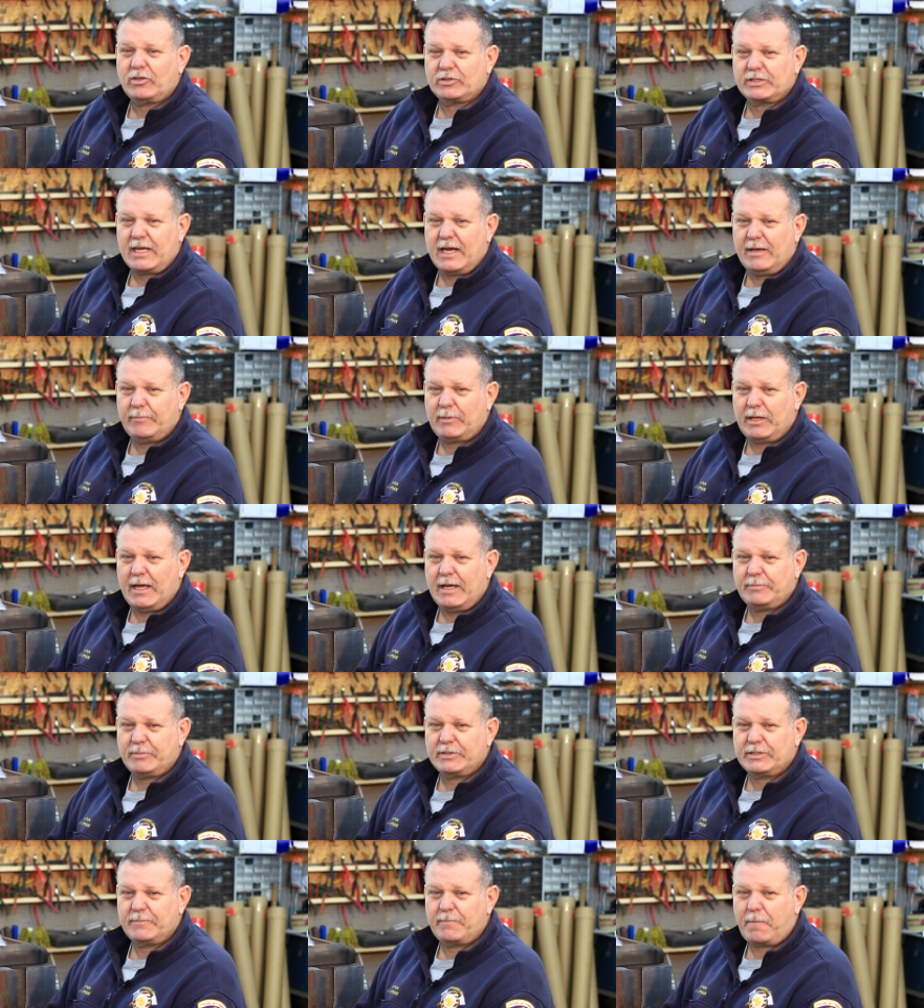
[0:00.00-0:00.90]
time
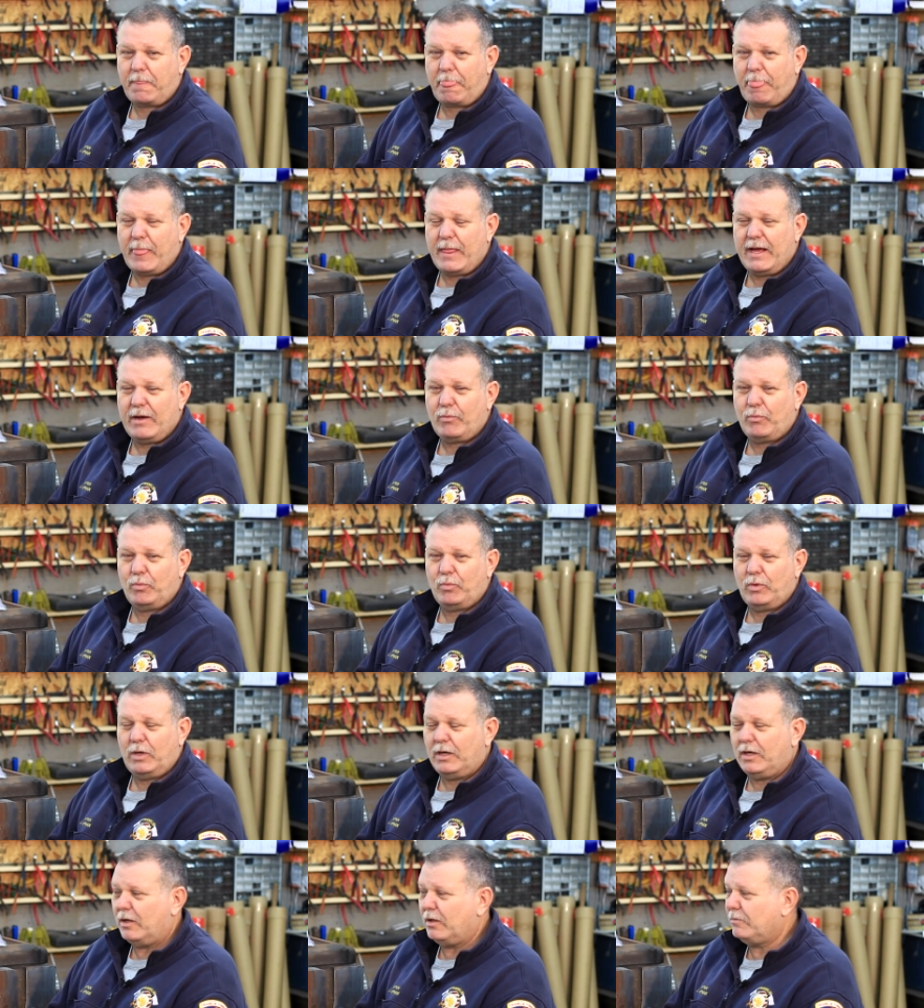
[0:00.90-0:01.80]
lapse.
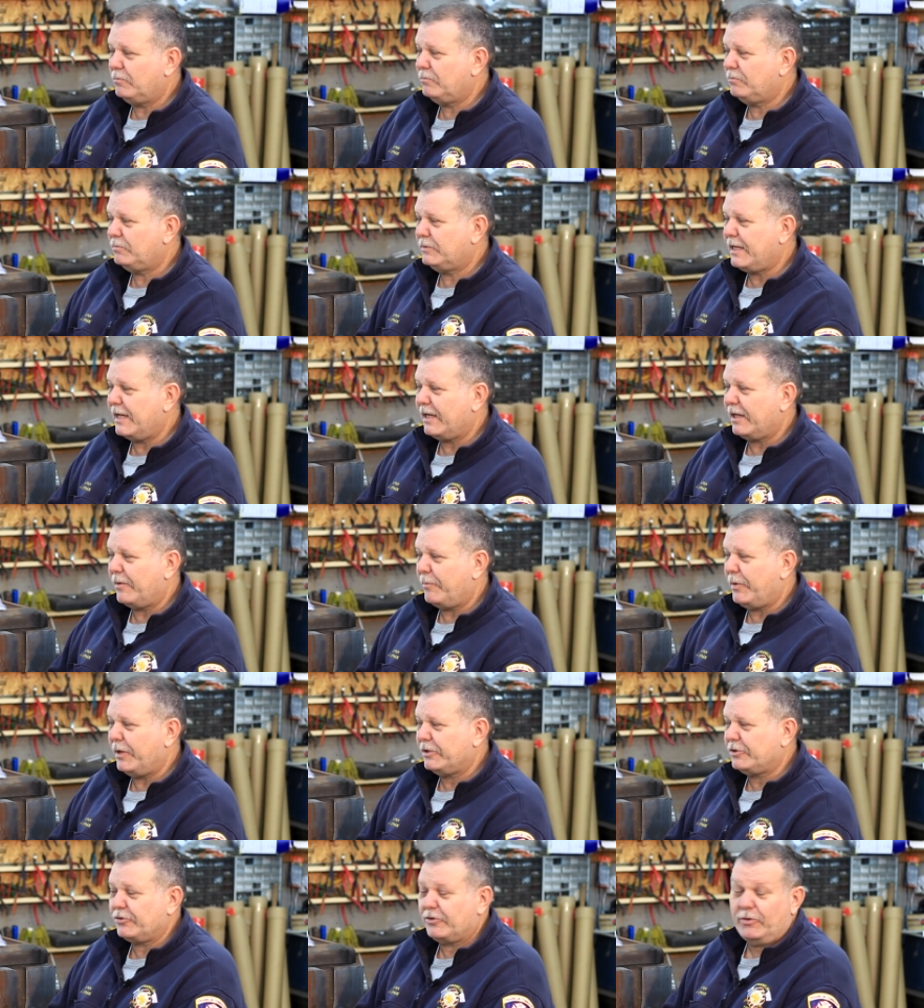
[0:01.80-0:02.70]
Taking a
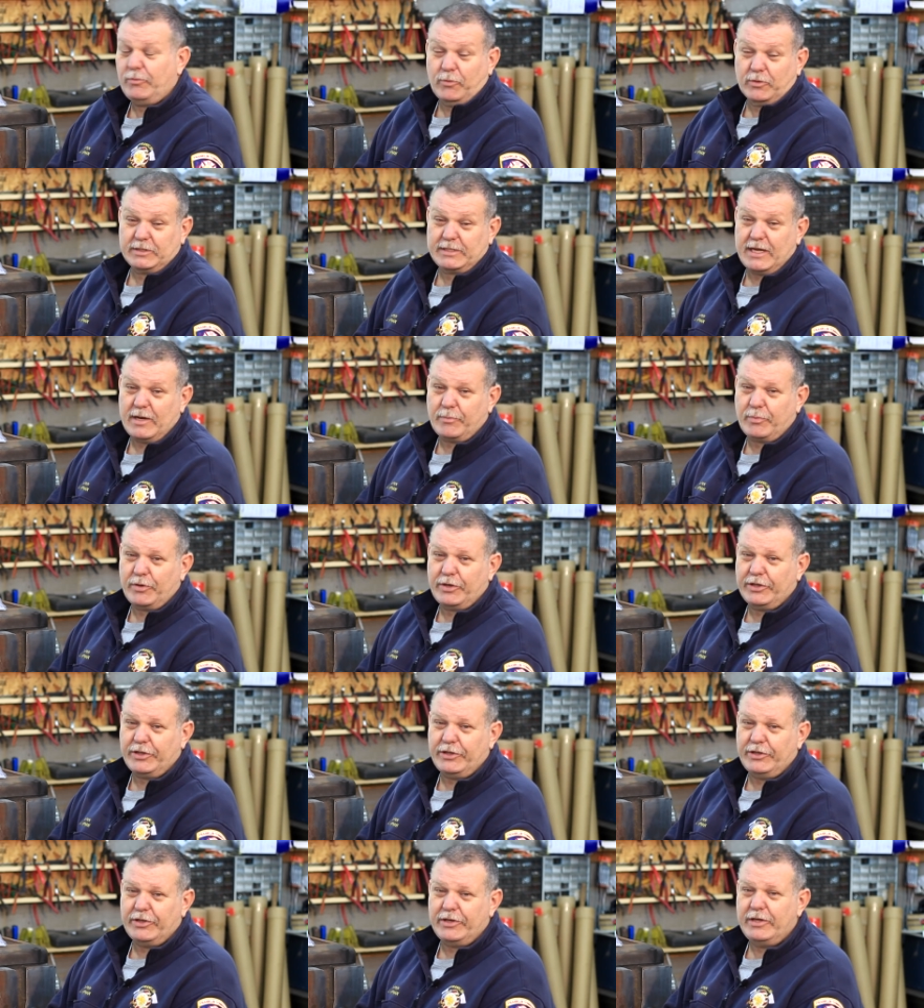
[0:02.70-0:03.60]
picture, it worked out
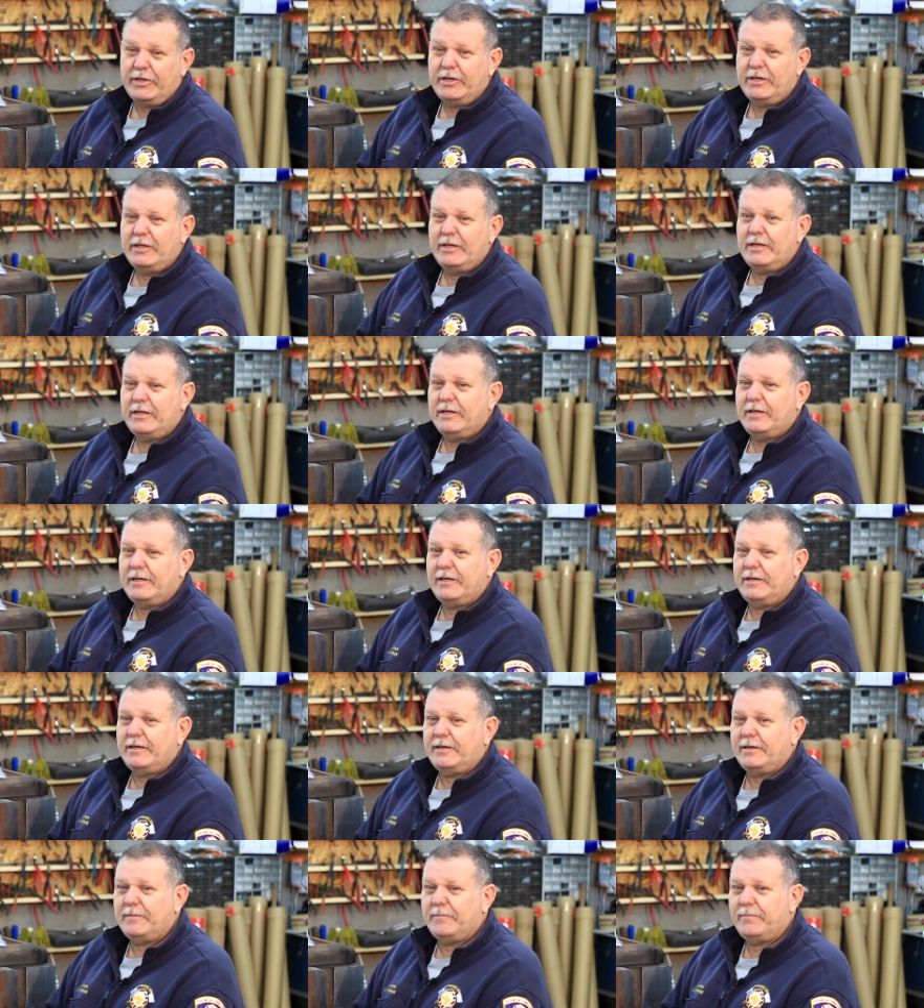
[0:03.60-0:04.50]
pretty good.
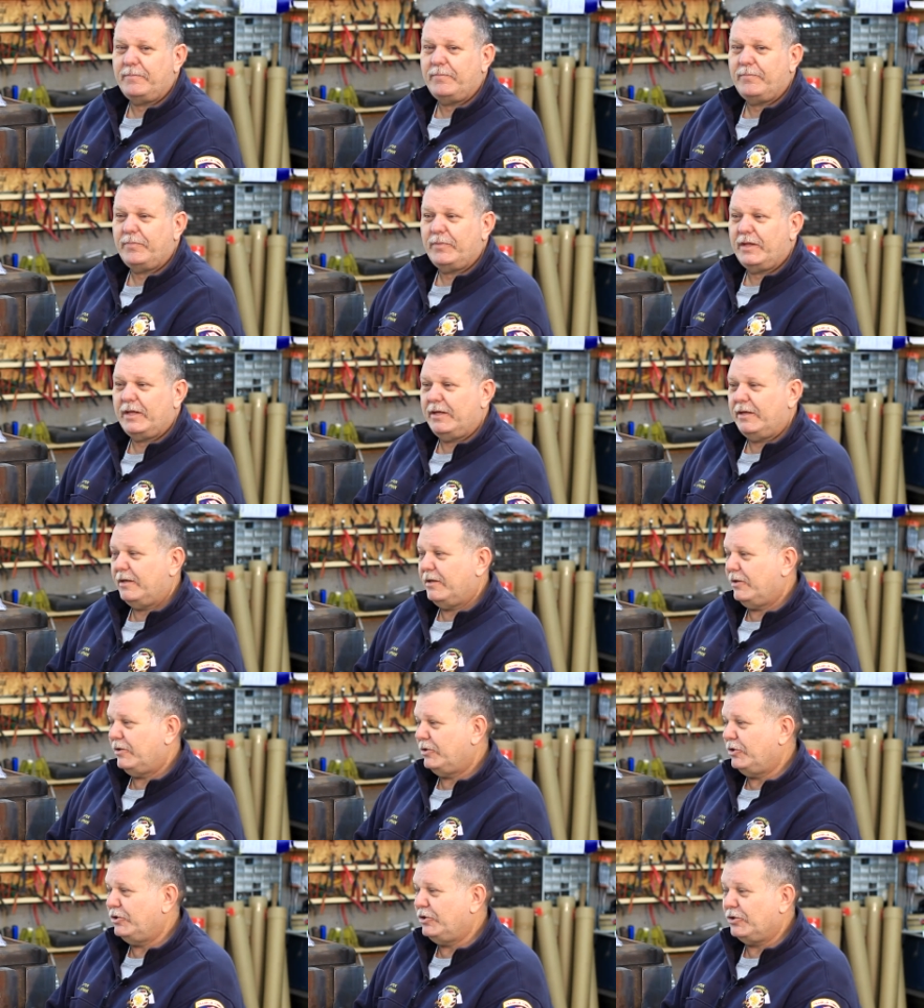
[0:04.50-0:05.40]

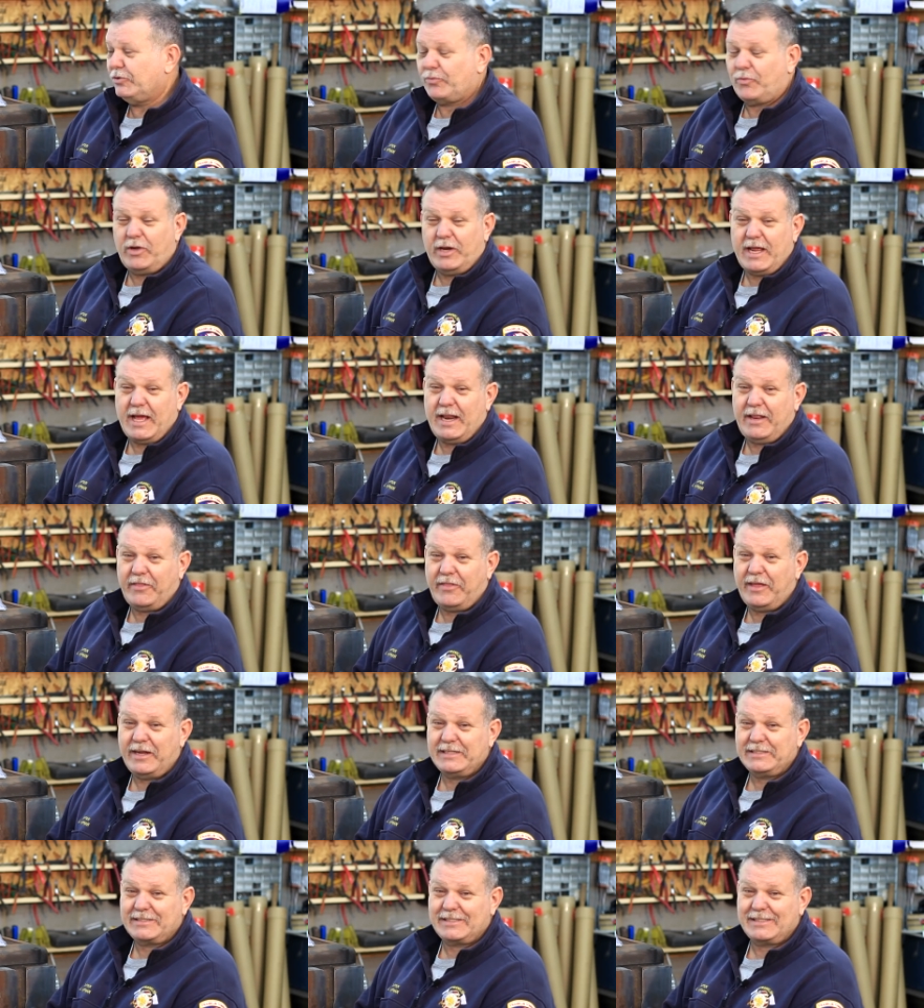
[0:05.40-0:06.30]
You just run out of
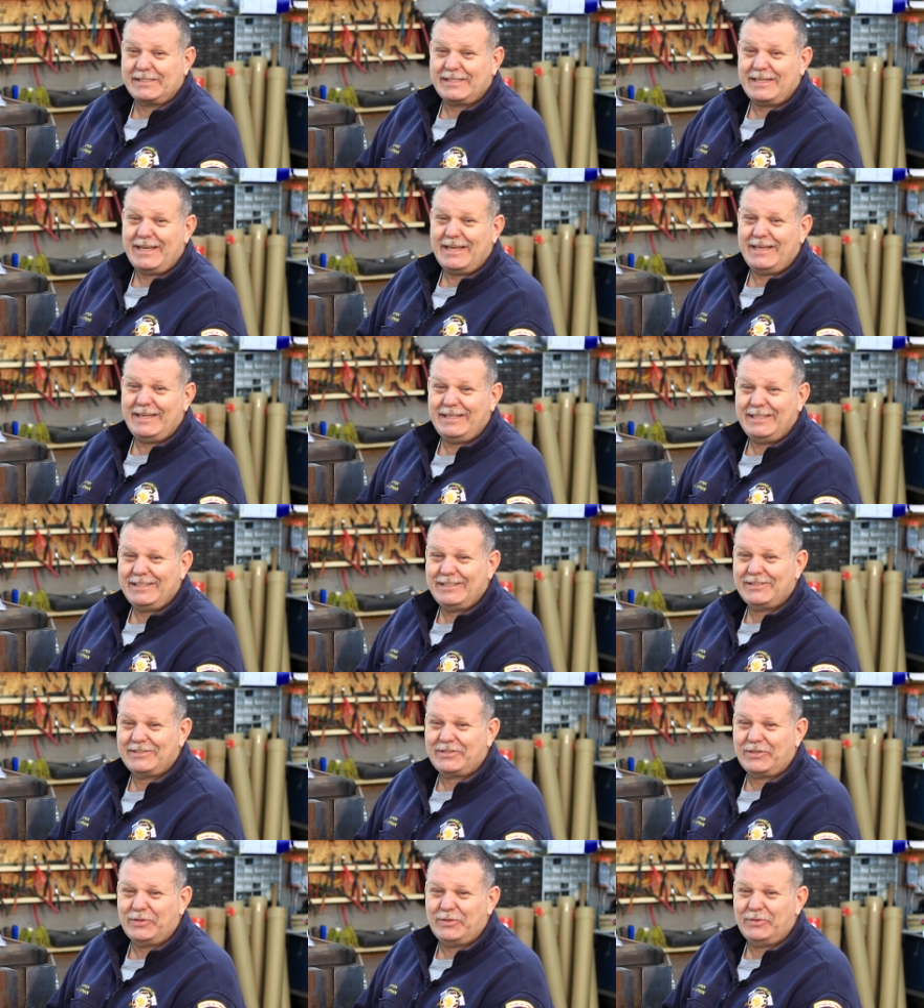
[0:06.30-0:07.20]
things to say,
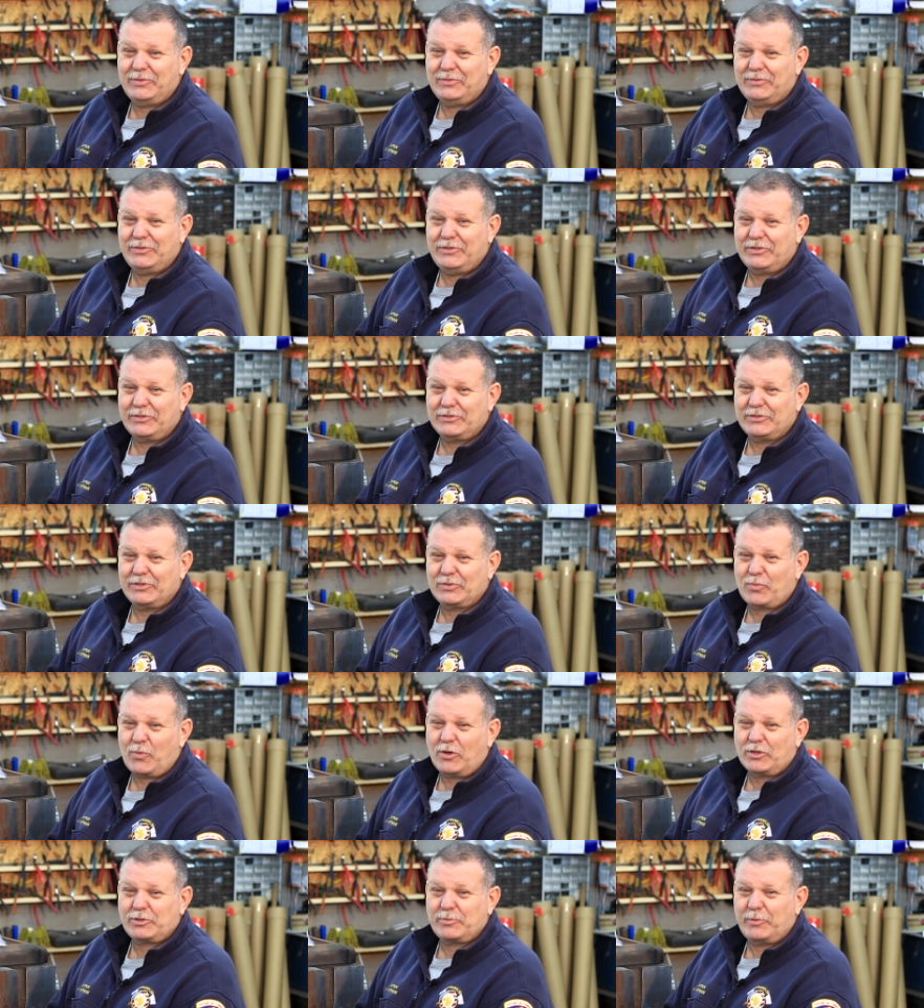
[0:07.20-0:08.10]
so you can
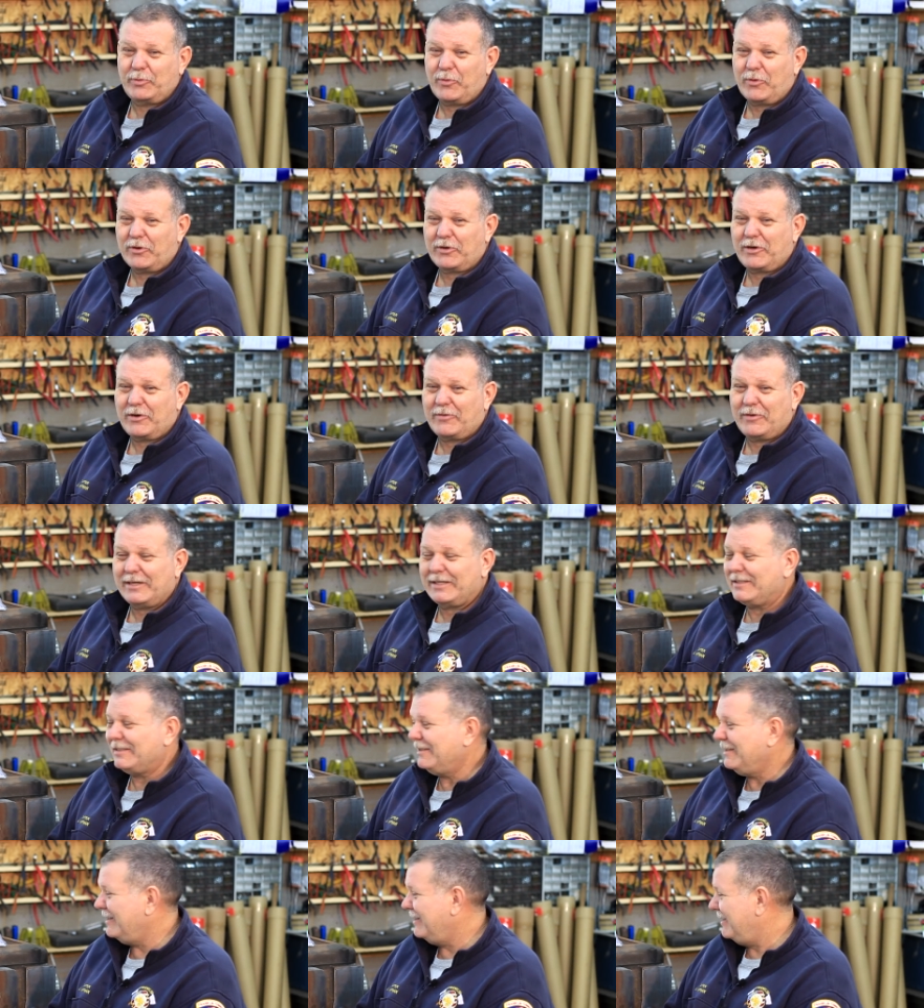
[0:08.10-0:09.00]
just watch me work, I
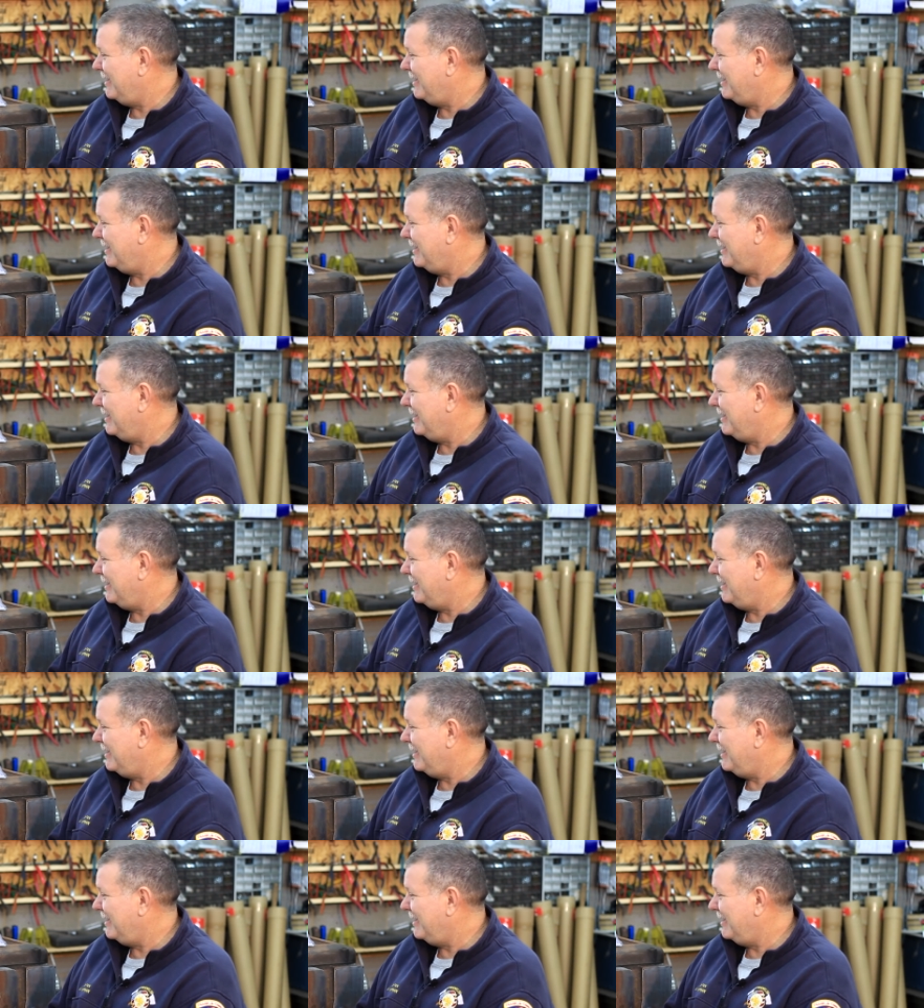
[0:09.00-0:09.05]
reckon.